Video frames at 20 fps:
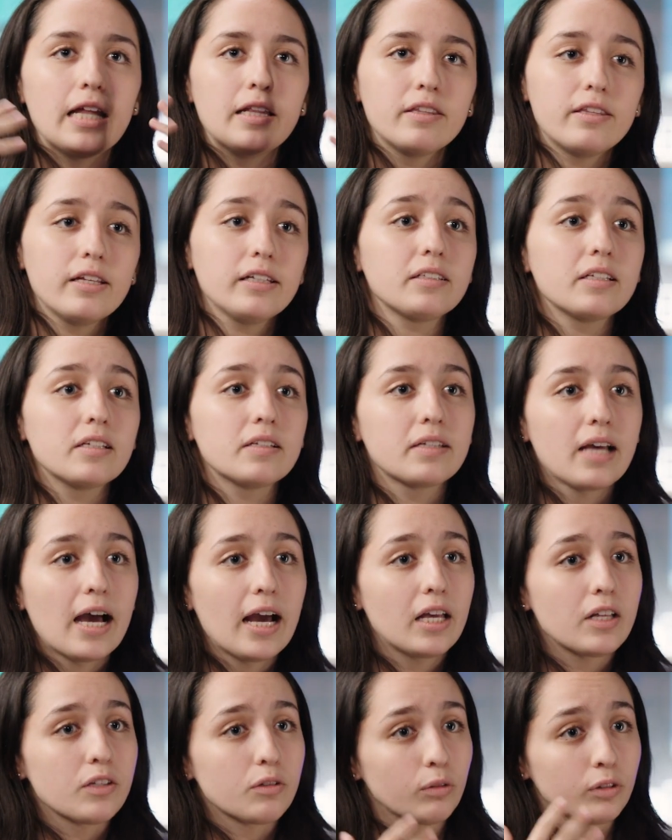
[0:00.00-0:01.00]
things in
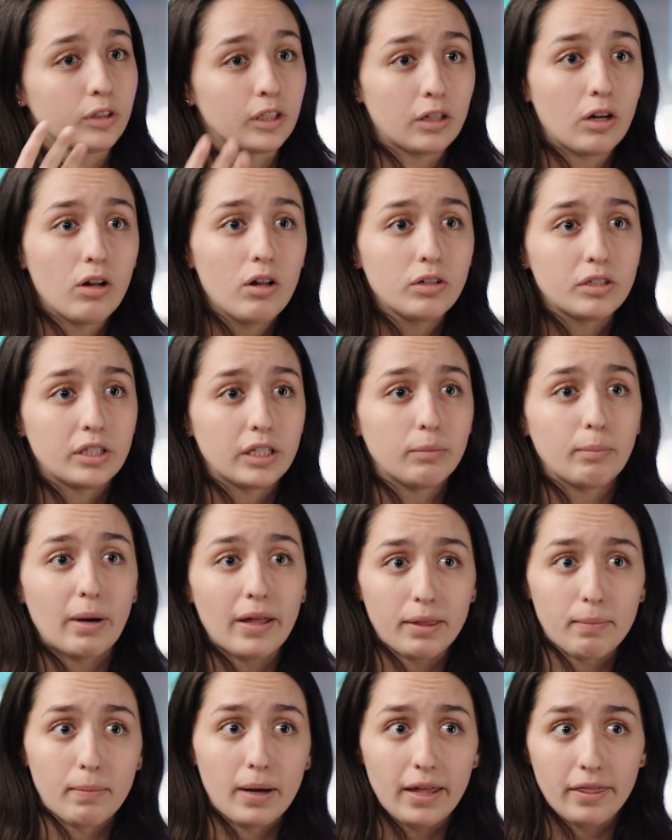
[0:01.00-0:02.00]
science or technology,
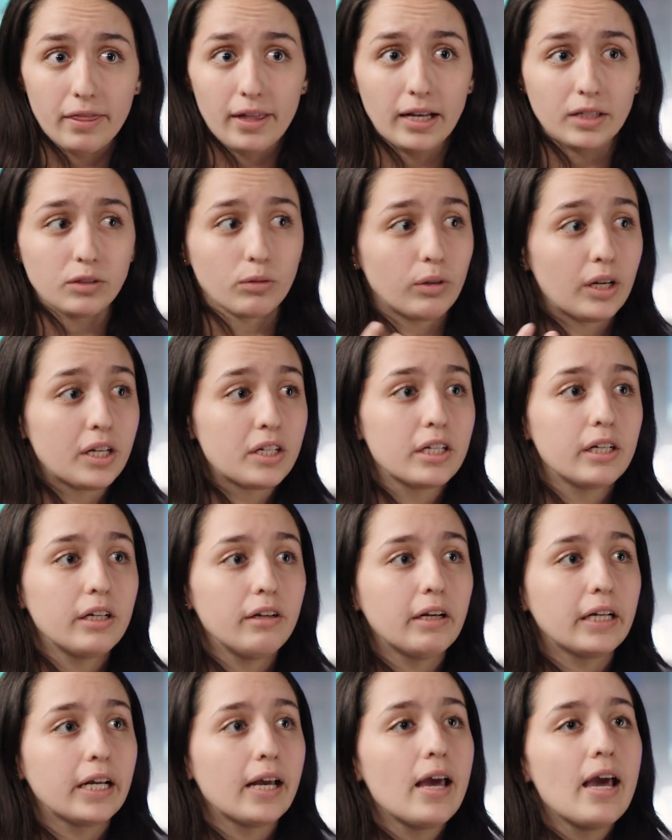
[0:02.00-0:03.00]
mathematics or
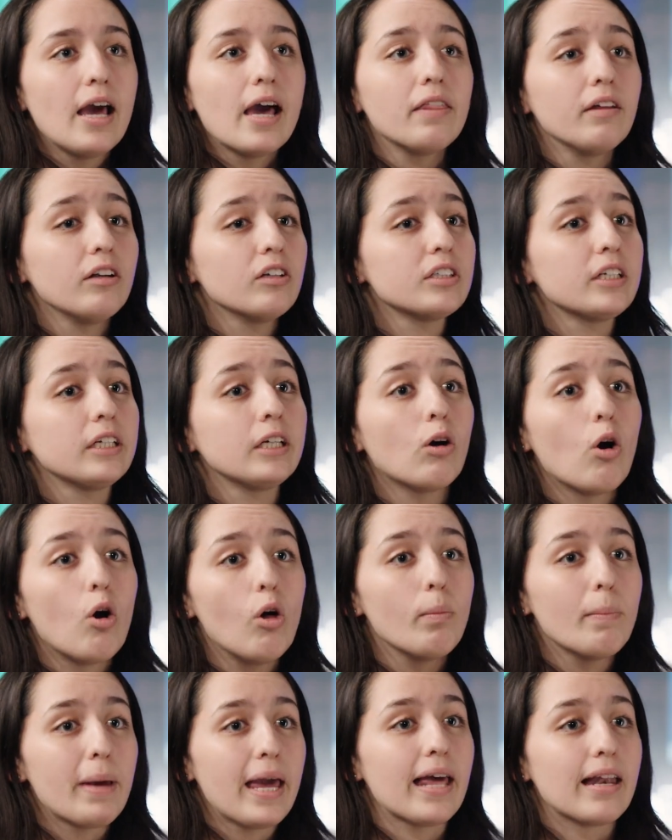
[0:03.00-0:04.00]
engineering, and they're seeing
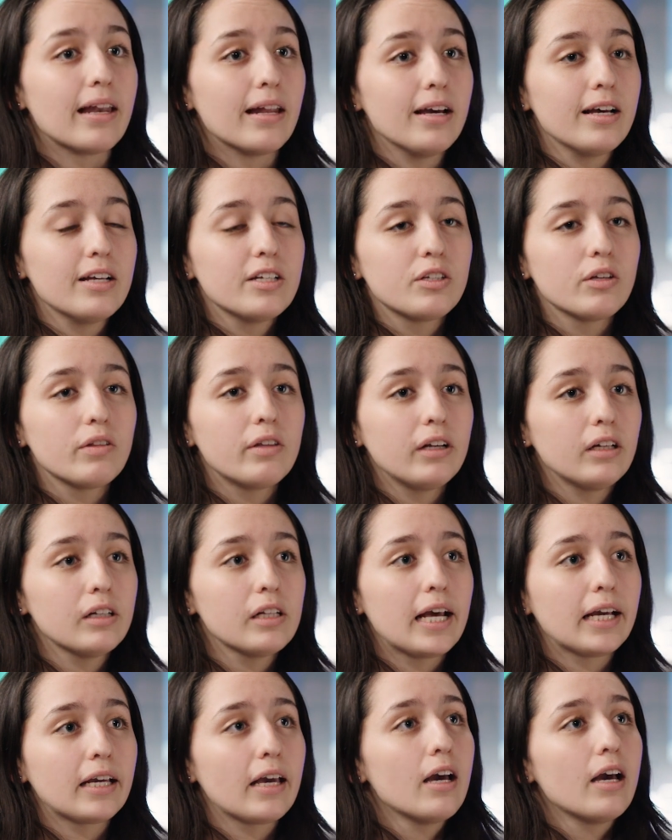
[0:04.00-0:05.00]
all men. So they're
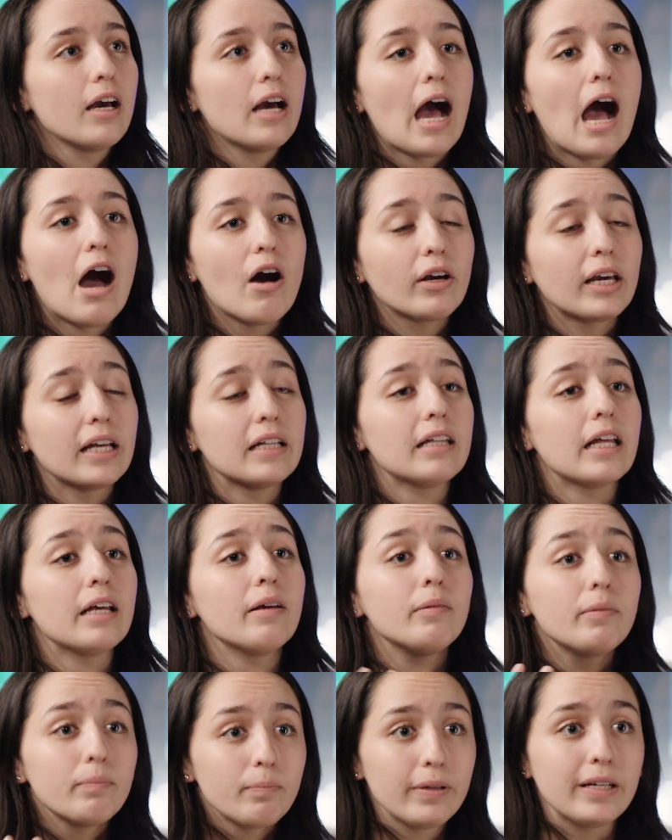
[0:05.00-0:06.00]
like, how can
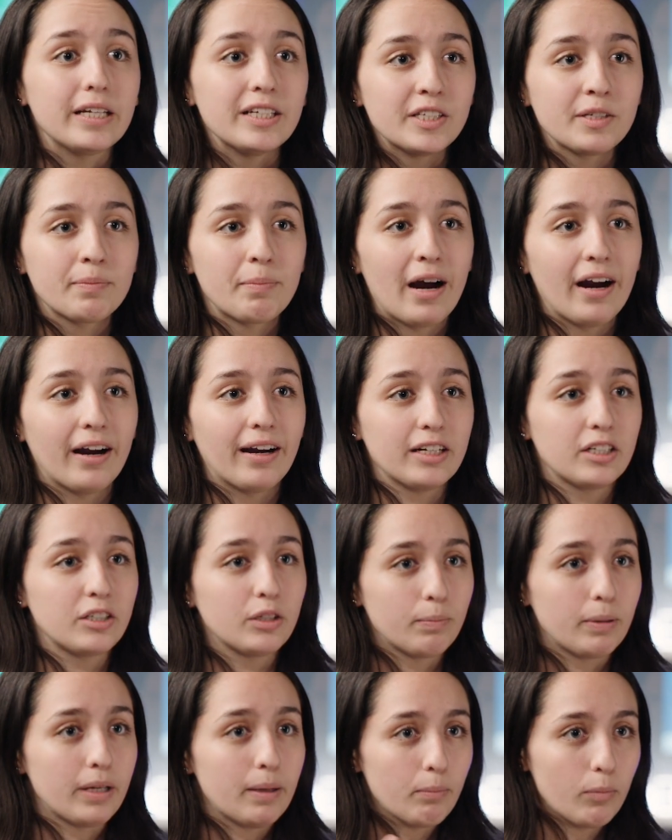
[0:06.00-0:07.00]
they be inspired to
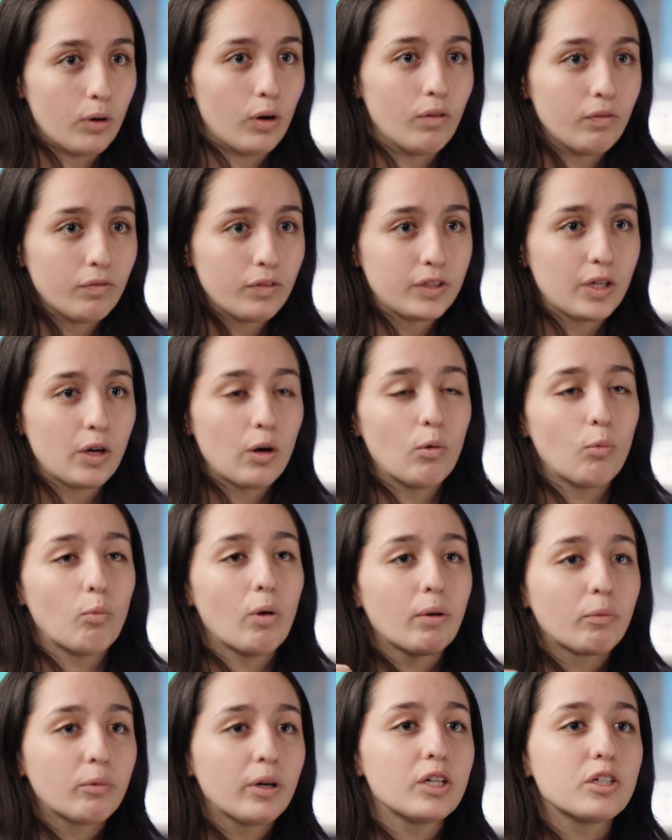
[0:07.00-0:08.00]
be involved? So
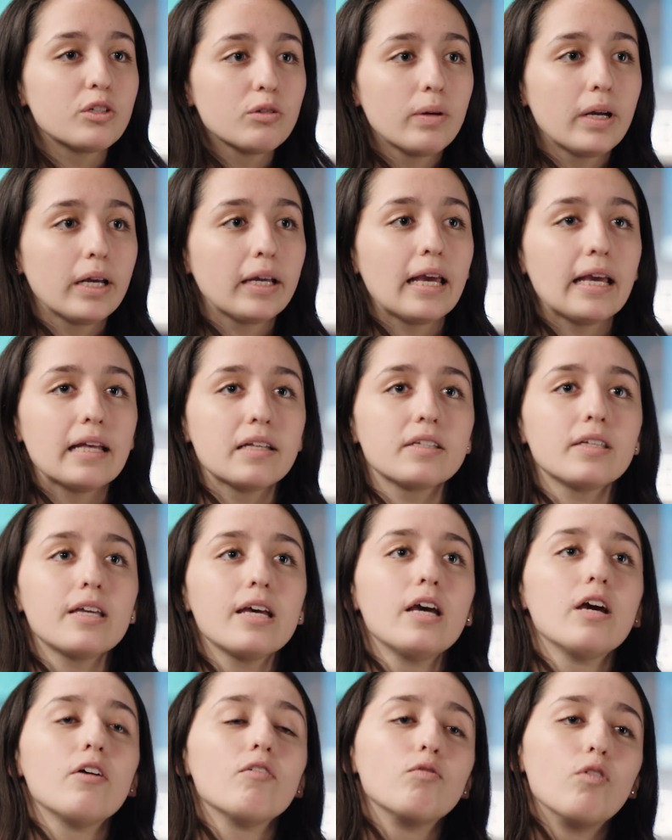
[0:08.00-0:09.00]
what we're doing is
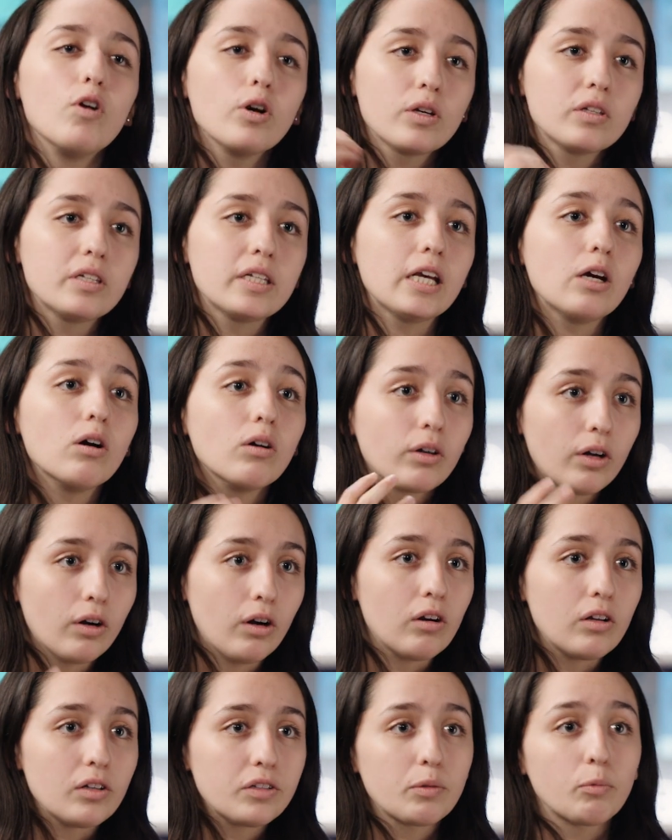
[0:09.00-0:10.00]
focusing on
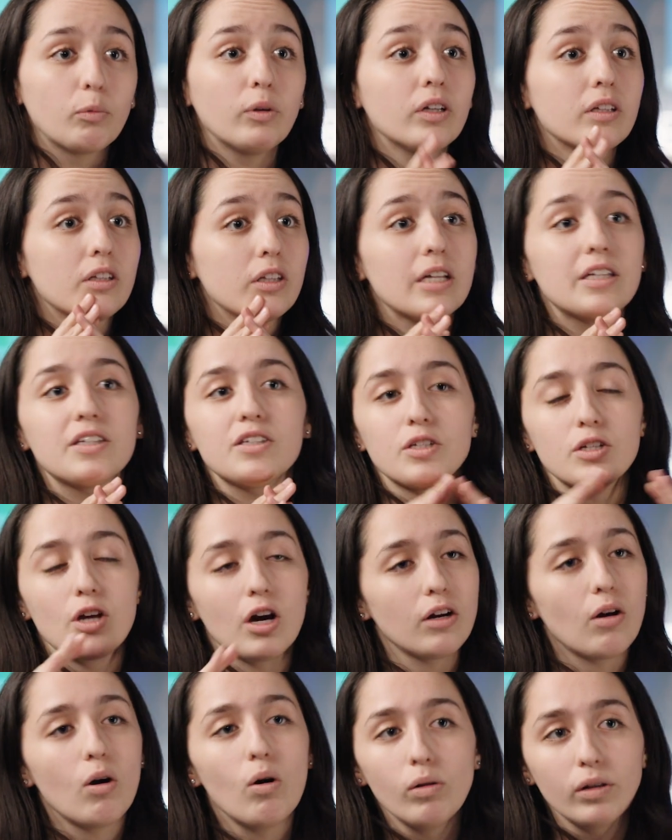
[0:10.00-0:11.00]
girls. It's
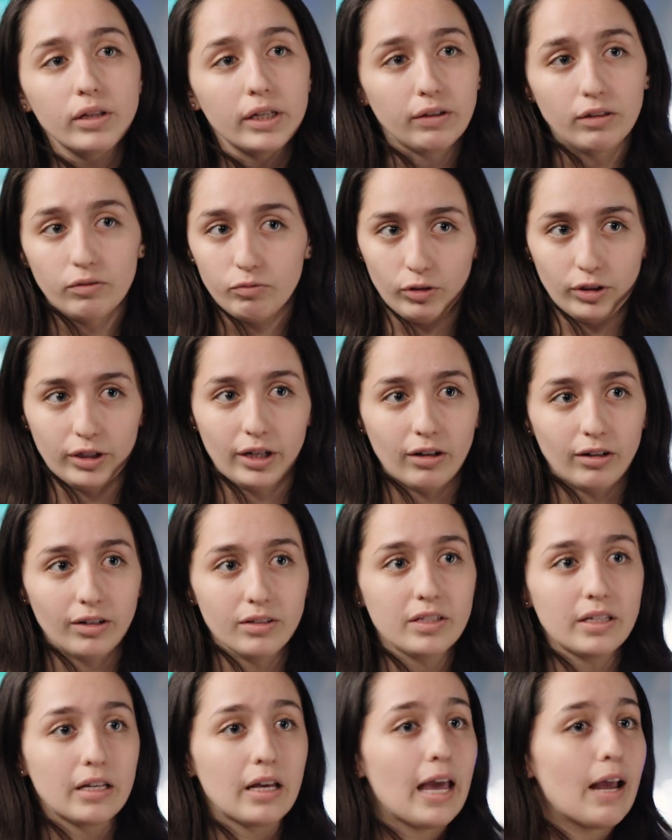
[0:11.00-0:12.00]
not only for
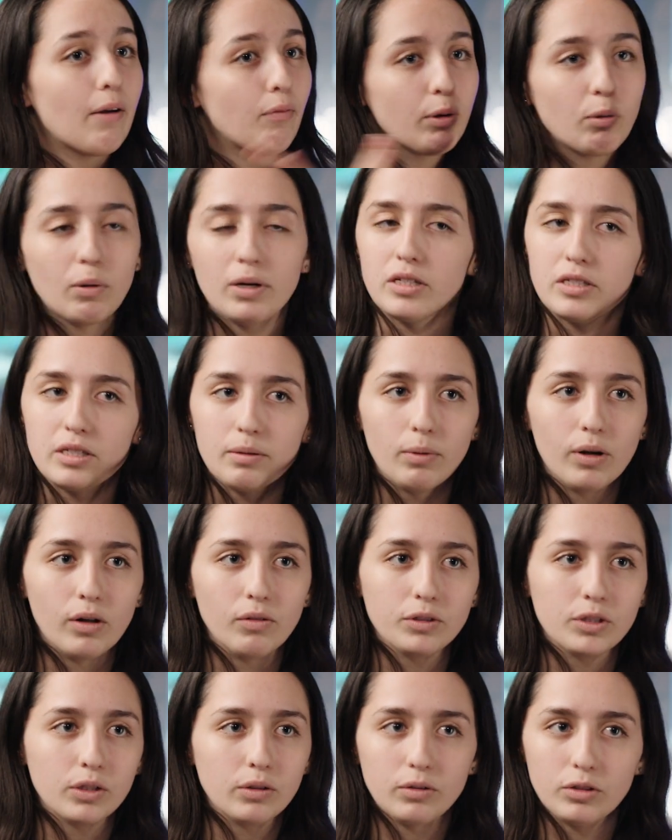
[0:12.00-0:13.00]
girls. Everyone is
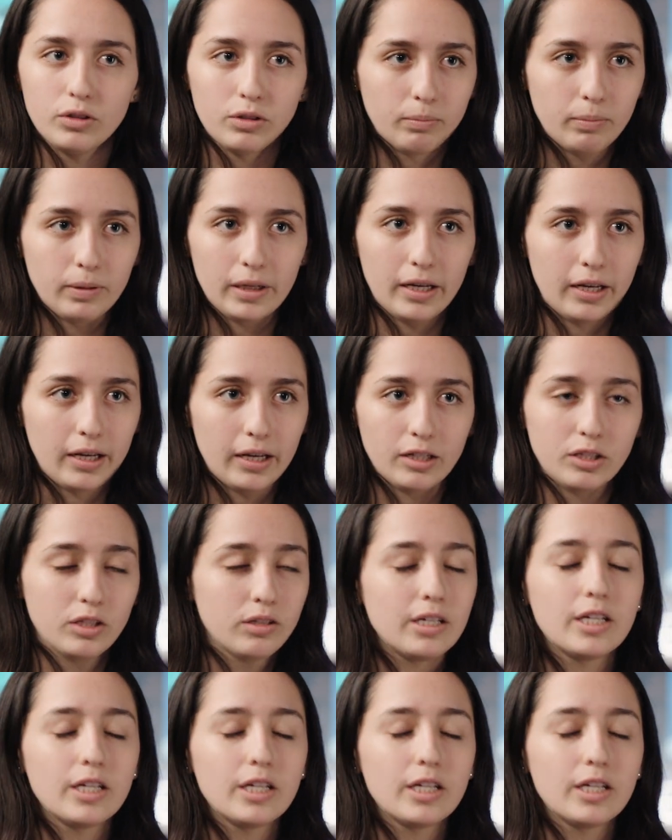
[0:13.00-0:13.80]
involved to be